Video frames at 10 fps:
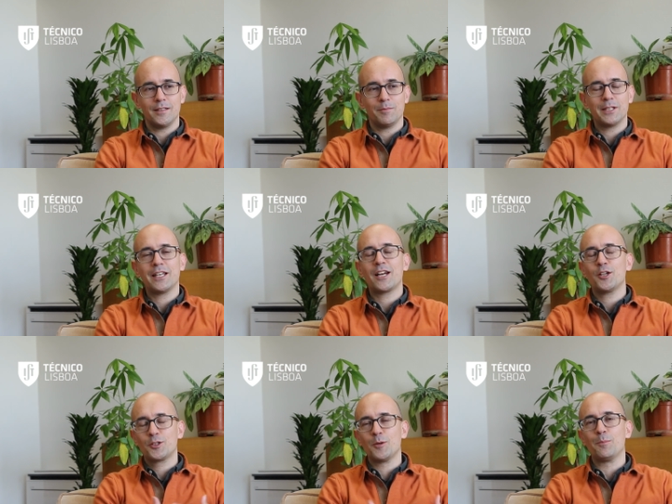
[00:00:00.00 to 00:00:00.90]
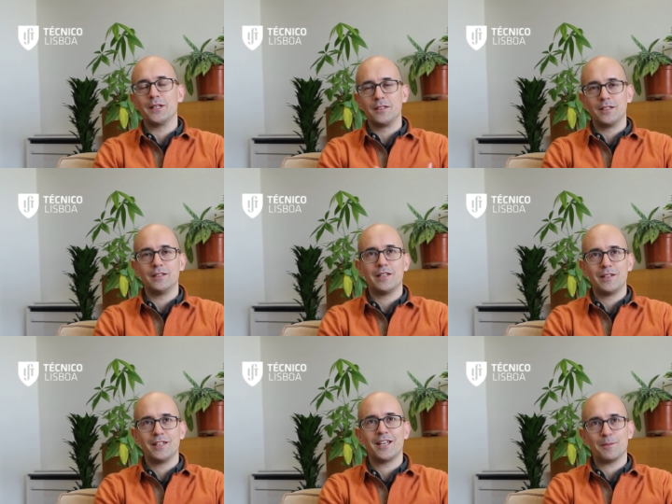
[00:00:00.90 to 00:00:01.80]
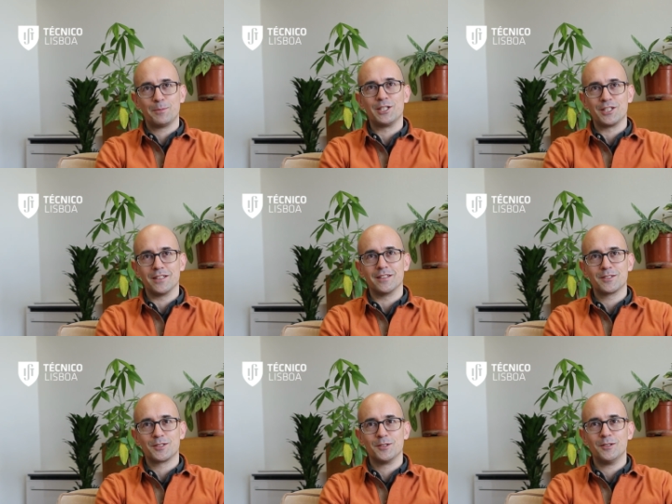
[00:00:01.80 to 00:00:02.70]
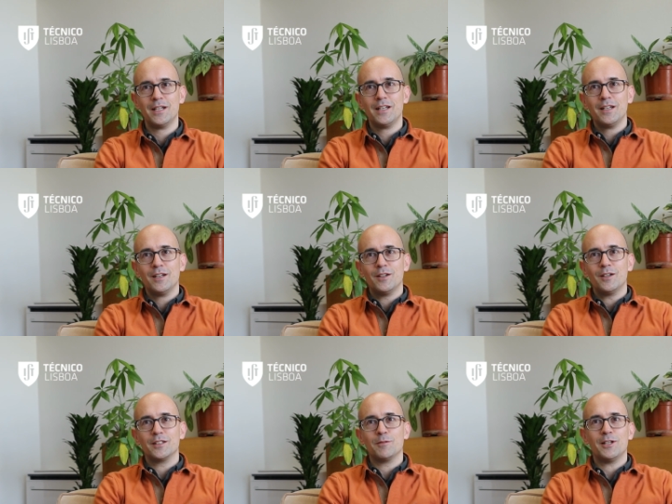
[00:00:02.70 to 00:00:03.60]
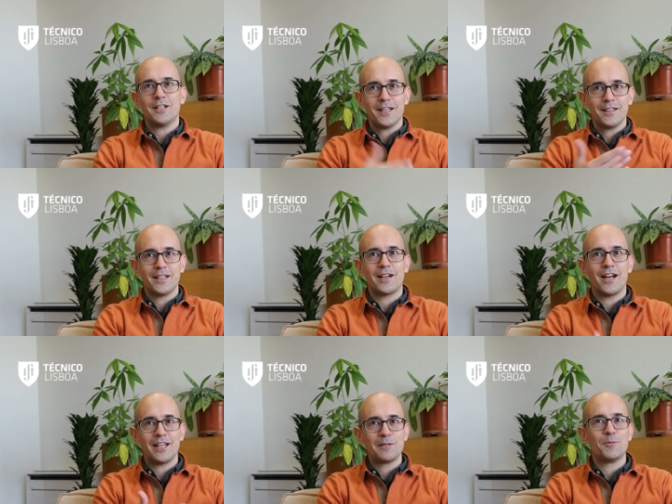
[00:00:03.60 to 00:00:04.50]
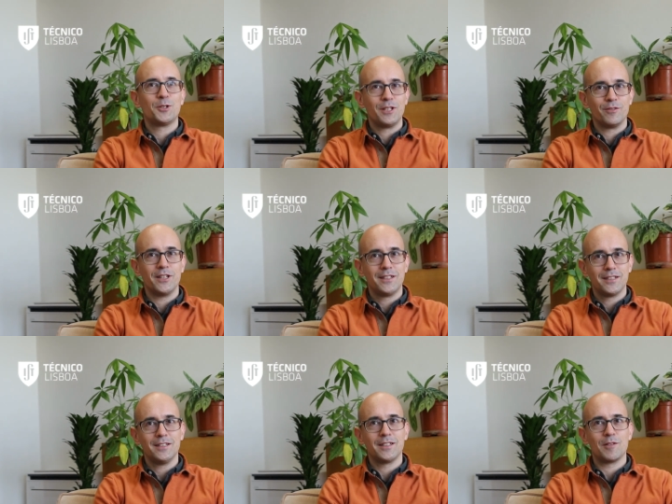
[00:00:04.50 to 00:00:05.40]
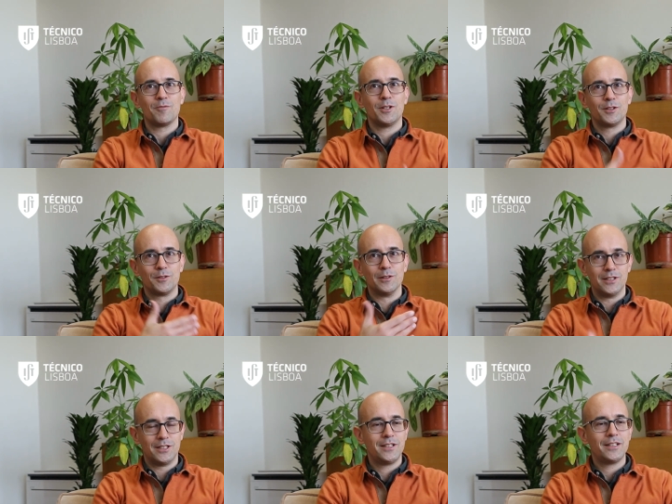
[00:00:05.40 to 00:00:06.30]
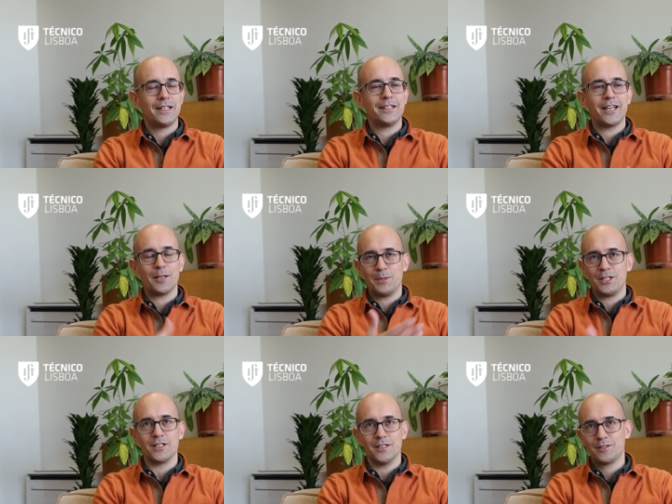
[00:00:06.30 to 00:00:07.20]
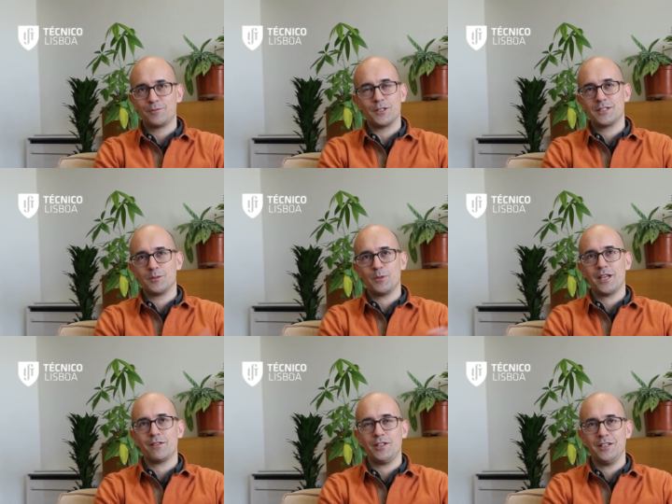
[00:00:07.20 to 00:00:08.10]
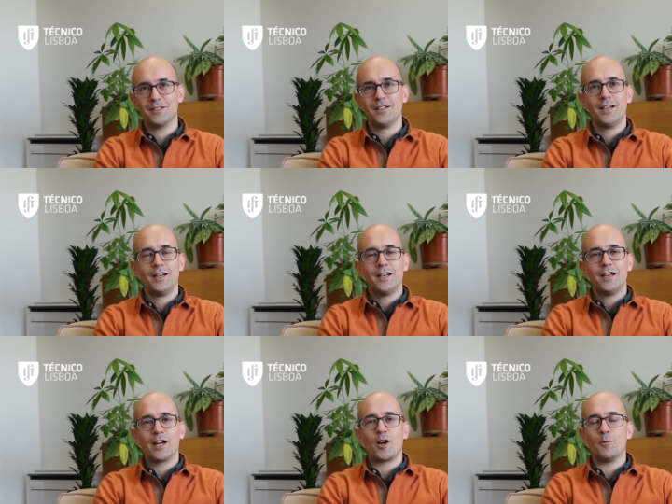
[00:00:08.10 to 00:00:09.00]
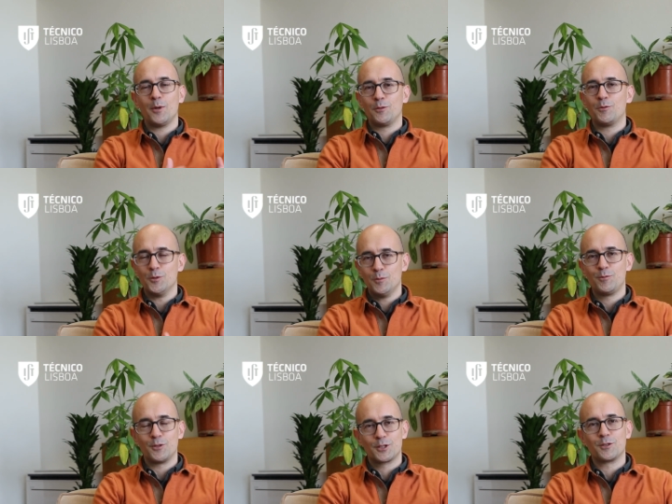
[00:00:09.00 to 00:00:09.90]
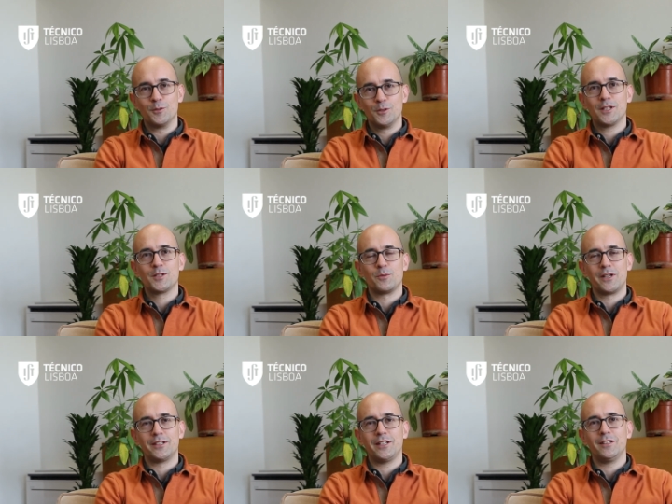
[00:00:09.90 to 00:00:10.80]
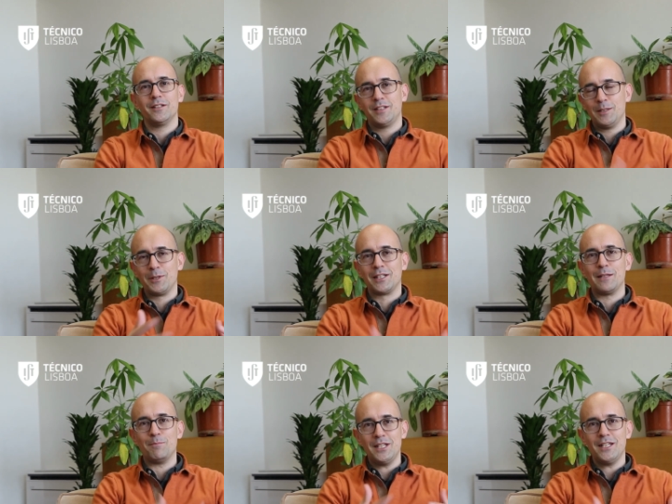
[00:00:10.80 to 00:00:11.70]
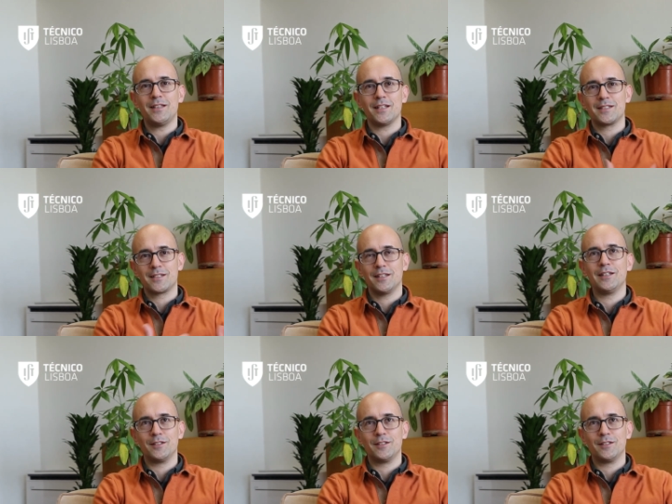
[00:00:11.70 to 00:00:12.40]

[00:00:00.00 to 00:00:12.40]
but they are not competitive, they help each other. So on the one hand, they are highly motivated and want to learn, and they help each other. For instance, we have here a common room for students where they typically meet and study